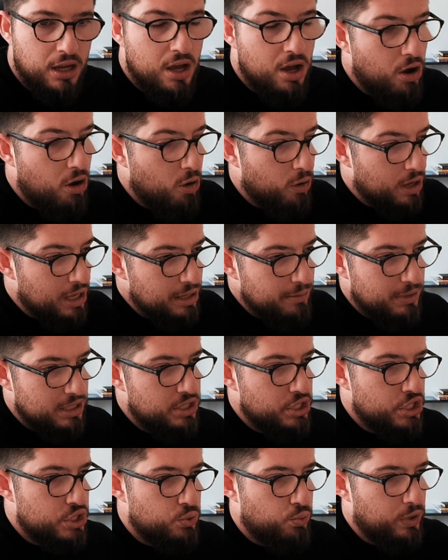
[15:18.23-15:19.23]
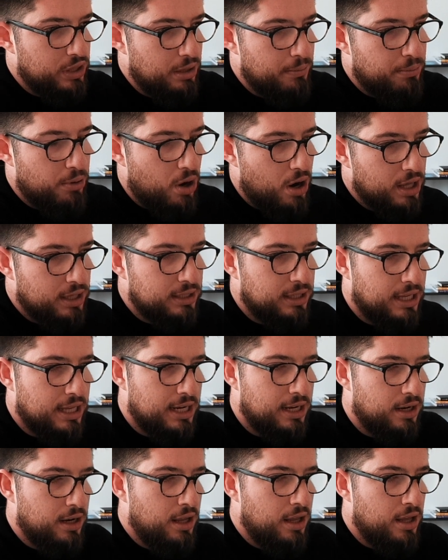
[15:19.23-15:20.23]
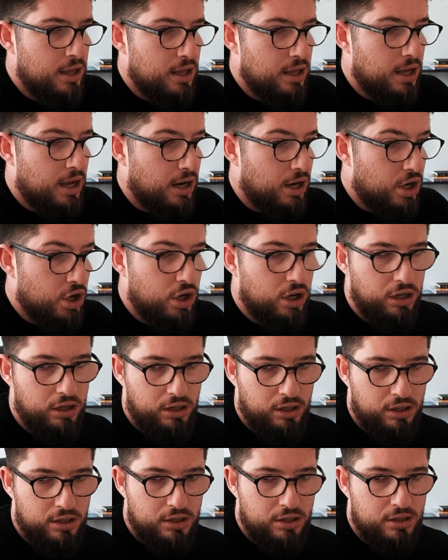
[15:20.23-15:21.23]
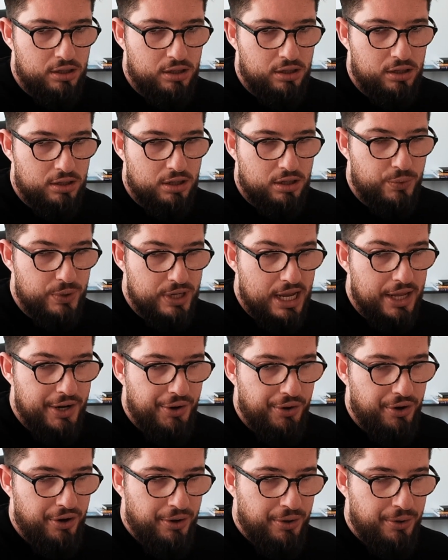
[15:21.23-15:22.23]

Oh, images with the product and a girl creator.